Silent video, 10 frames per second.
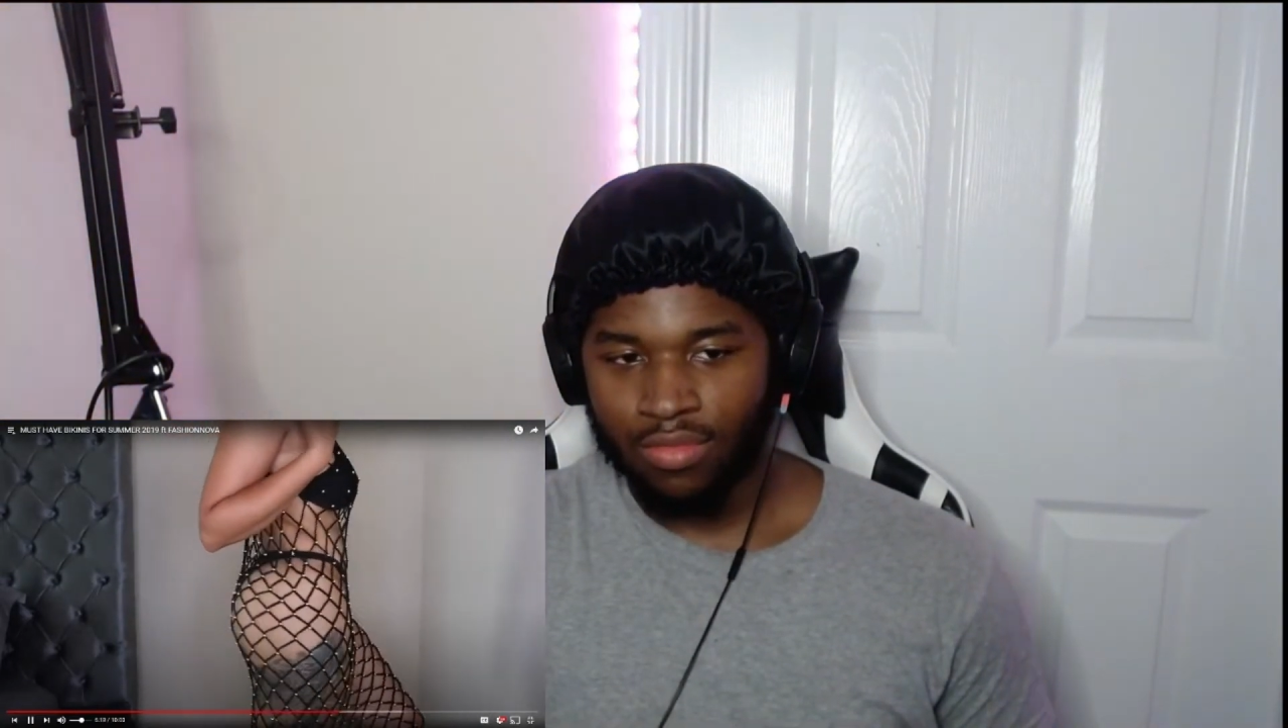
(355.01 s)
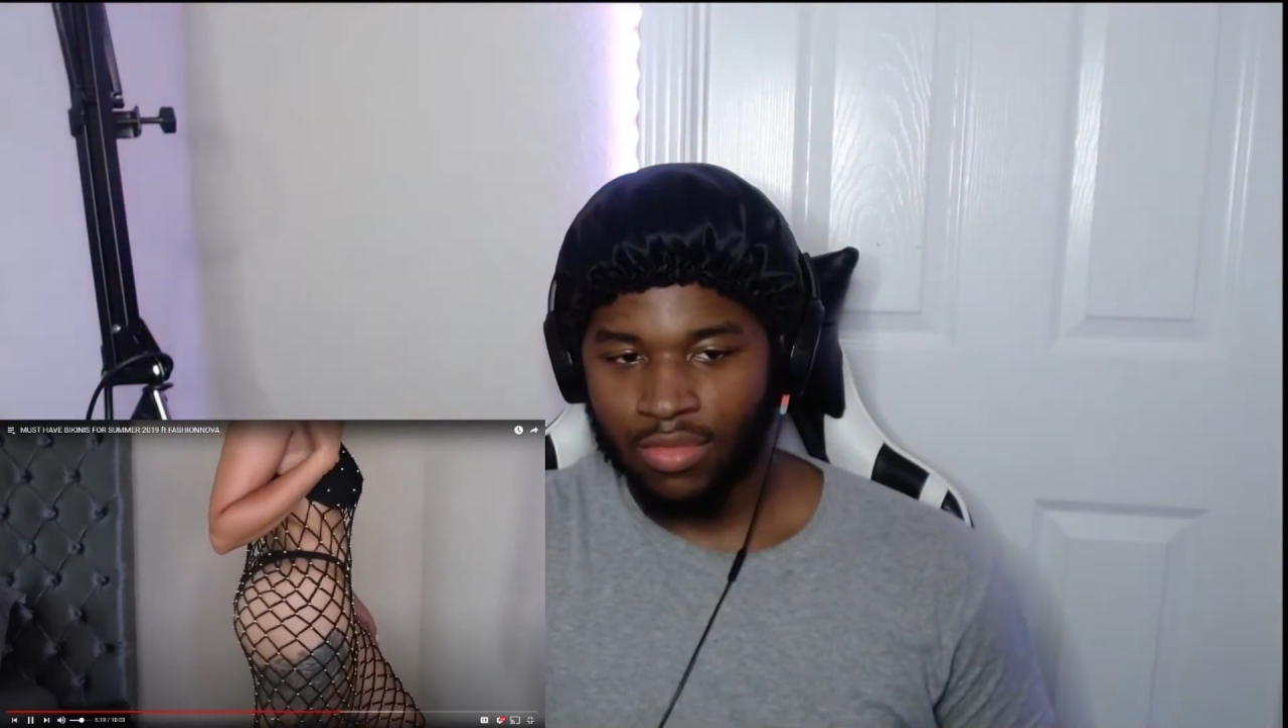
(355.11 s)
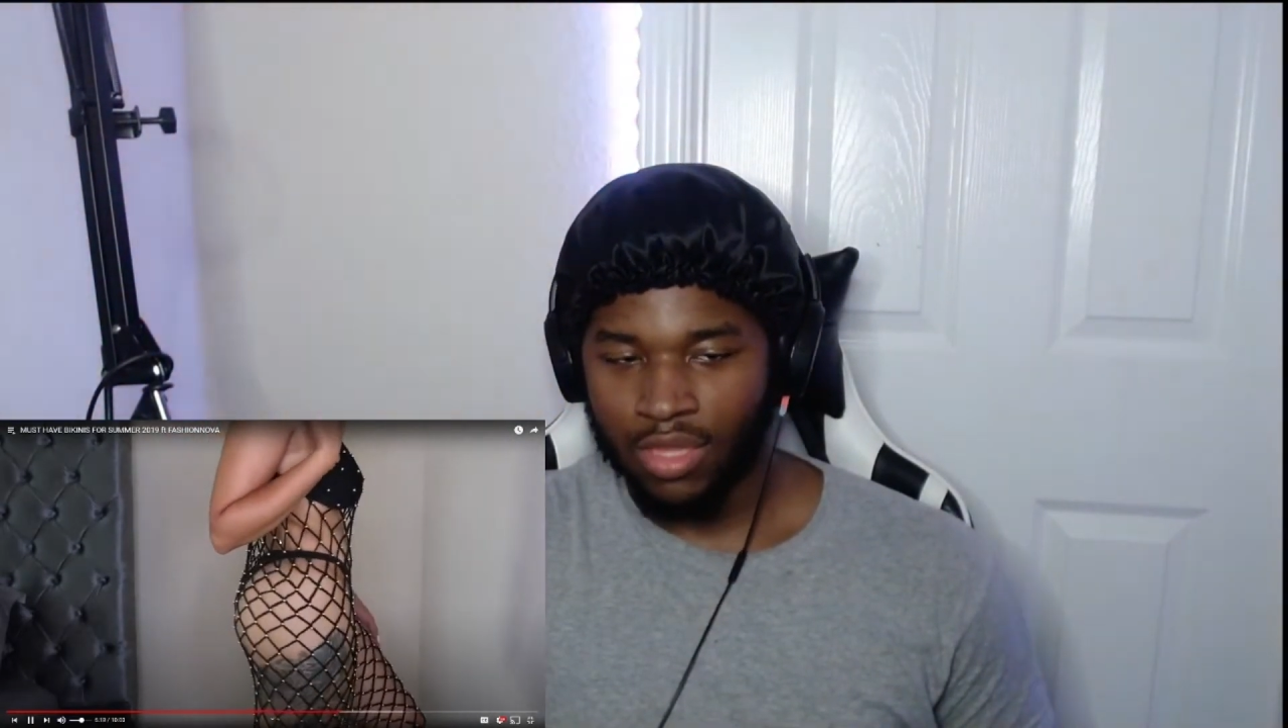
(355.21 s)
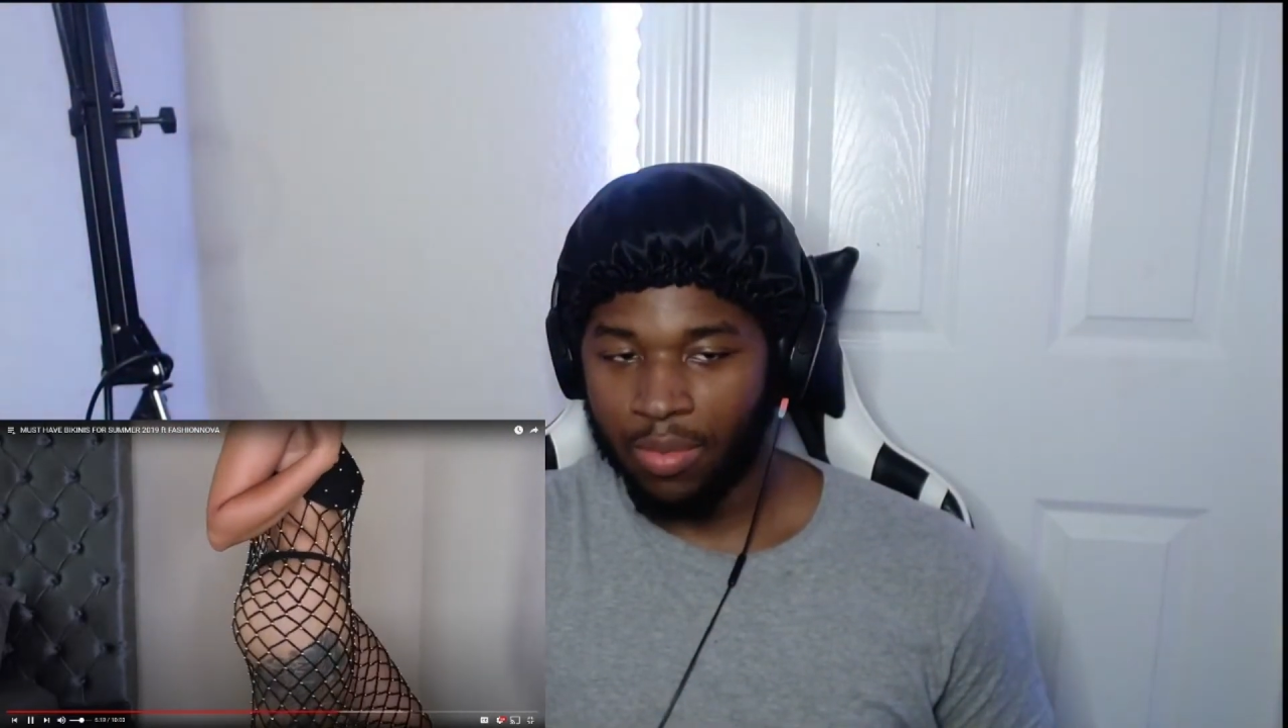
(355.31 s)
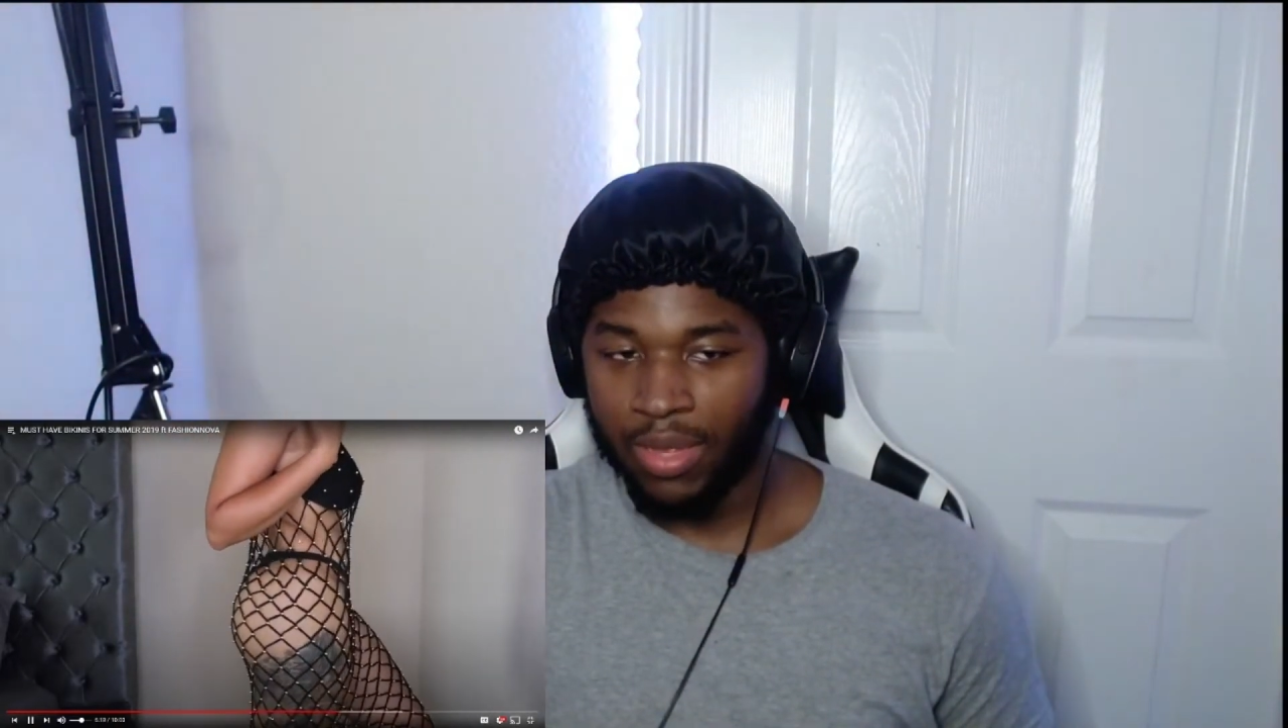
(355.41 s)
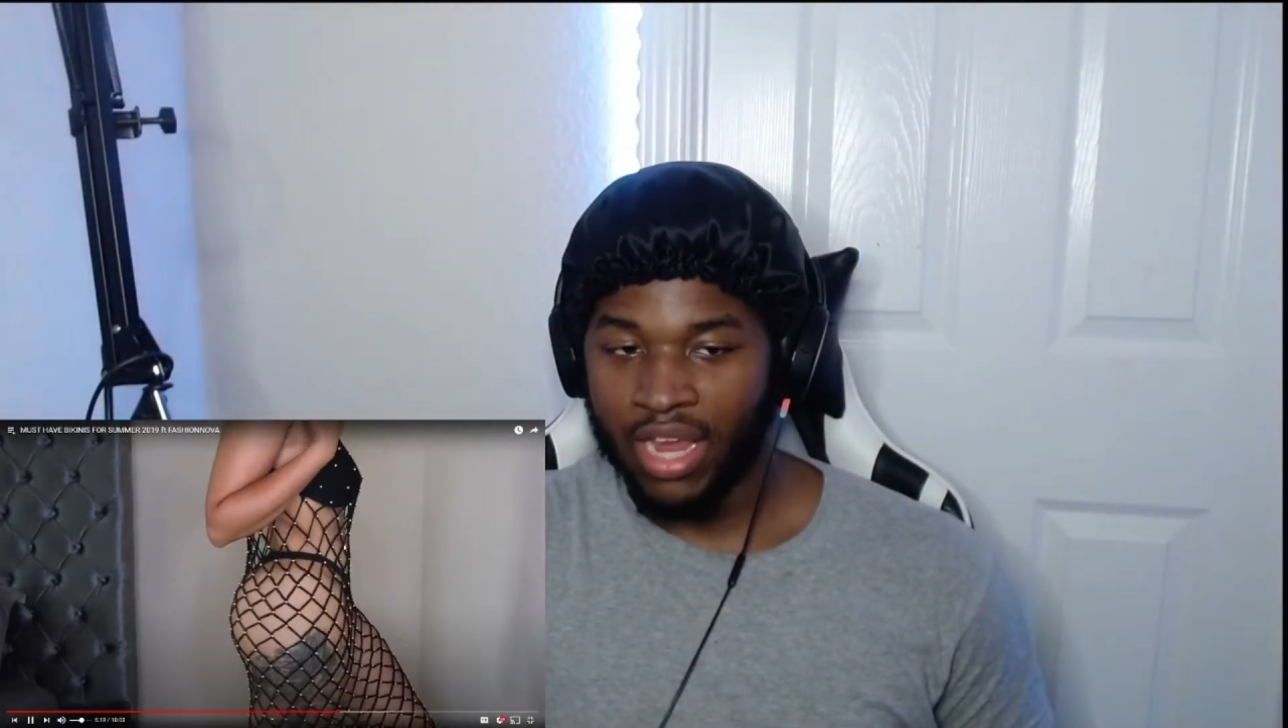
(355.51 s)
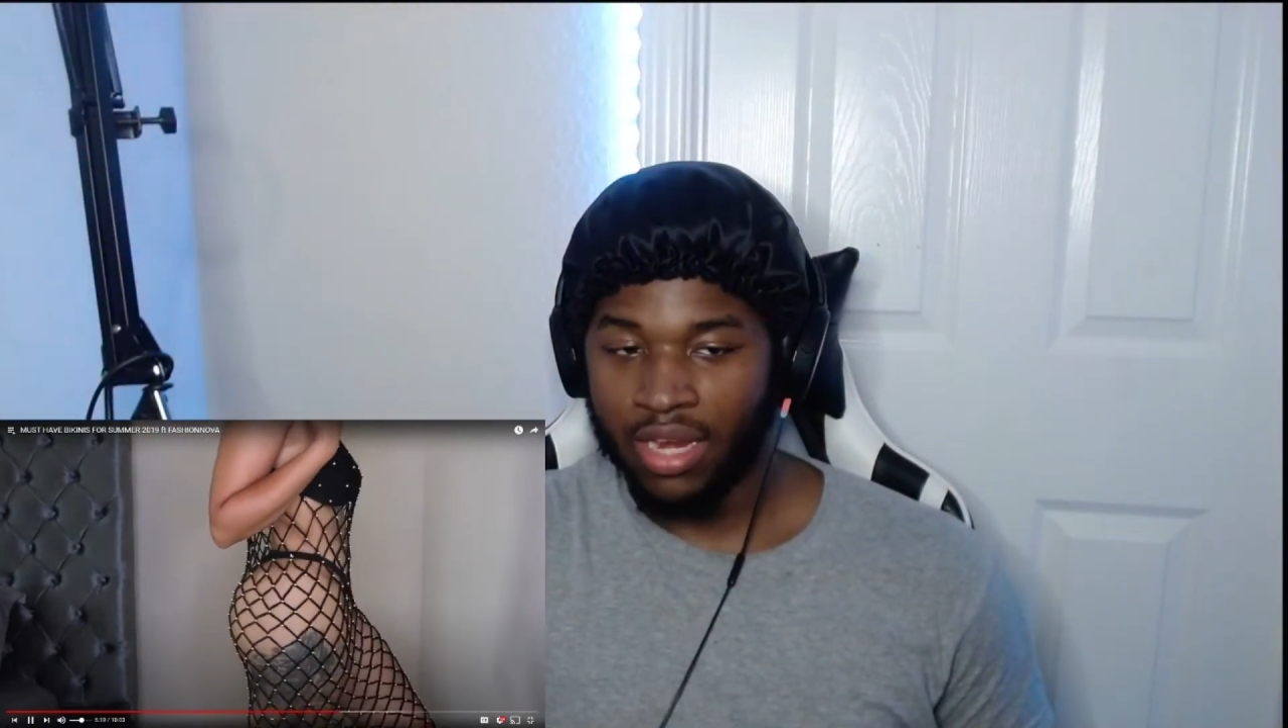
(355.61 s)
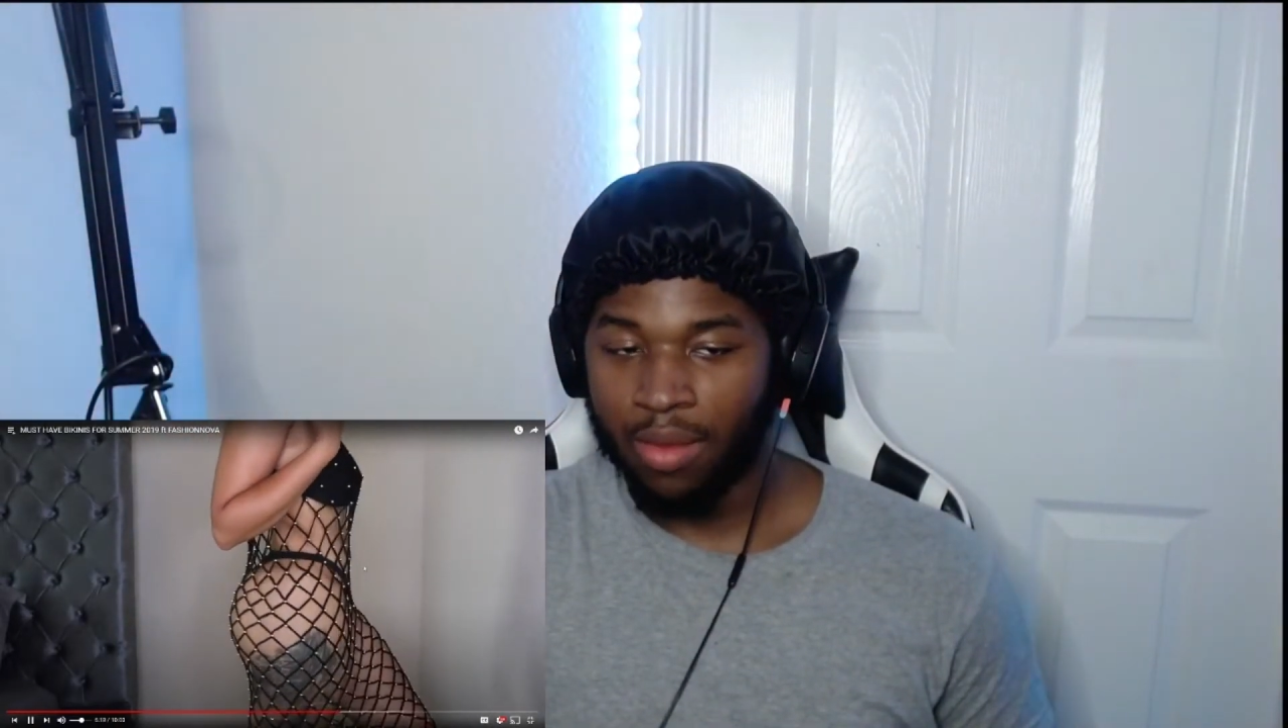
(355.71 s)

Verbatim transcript: so the bikini, the